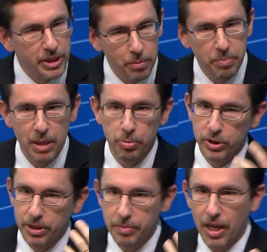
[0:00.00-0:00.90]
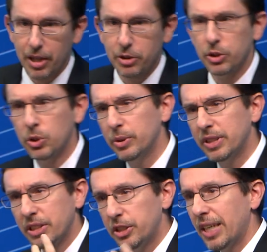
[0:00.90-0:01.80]
some people, some doctors who had
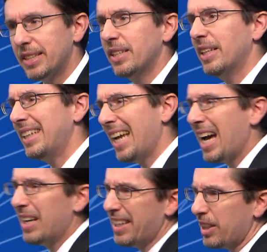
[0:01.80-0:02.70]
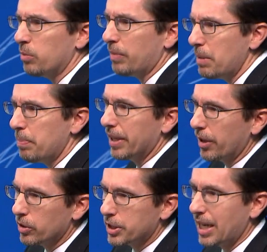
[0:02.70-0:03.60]
suggested that, yeah, I think there might be
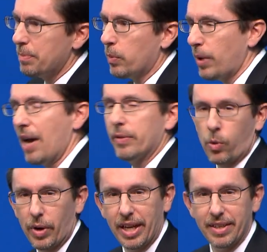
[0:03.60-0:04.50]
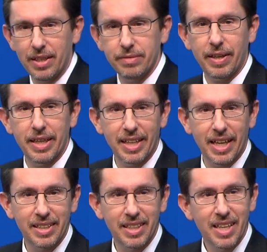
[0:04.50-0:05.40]
another type that we haven't quite identified
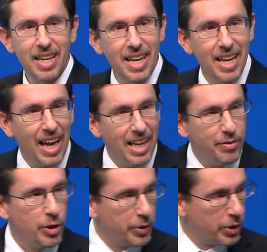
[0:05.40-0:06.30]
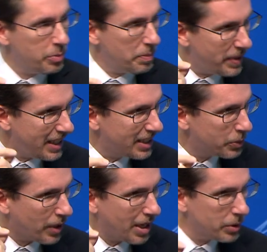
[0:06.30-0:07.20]
yet. And even though the human
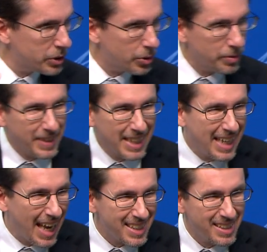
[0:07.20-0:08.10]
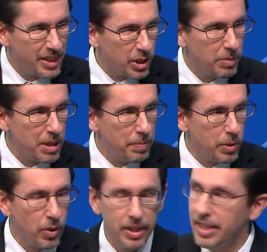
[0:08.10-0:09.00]
beings were able to sort of guess that there might be
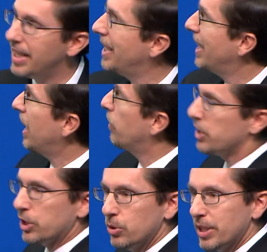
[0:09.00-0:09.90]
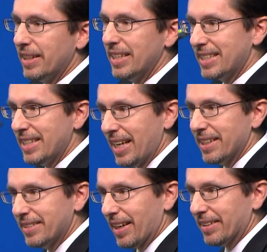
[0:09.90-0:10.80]
one, it was using these
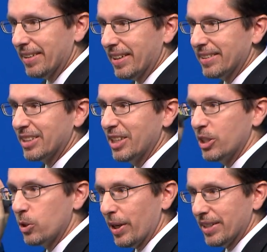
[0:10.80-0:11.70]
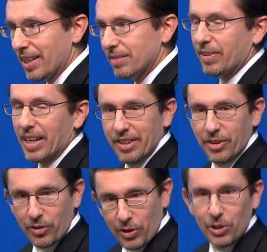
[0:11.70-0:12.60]
data techniques to identify the
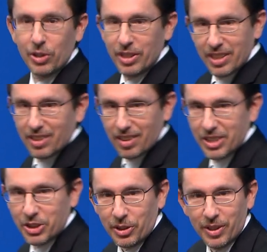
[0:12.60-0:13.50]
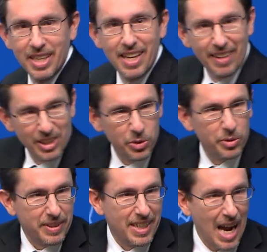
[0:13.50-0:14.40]
third cluster that sort
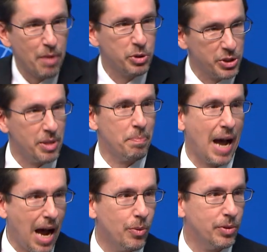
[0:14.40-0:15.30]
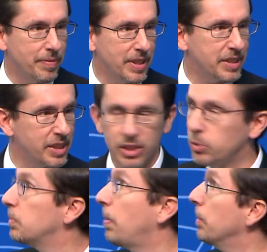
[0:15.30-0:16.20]
of captures the power of this. And
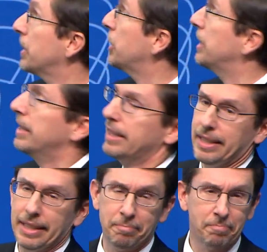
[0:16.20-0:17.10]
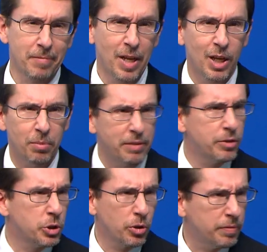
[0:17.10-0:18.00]
this was published in, uh, I believe,
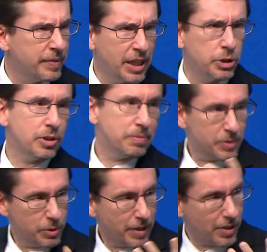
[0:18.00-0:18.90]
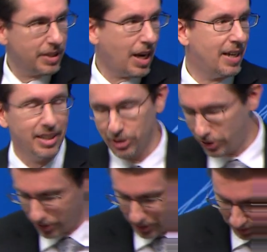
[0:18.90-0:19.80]
the Journal of Nature. So a very high-end
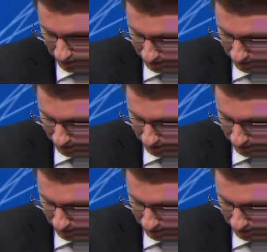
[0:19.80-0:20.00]
journal.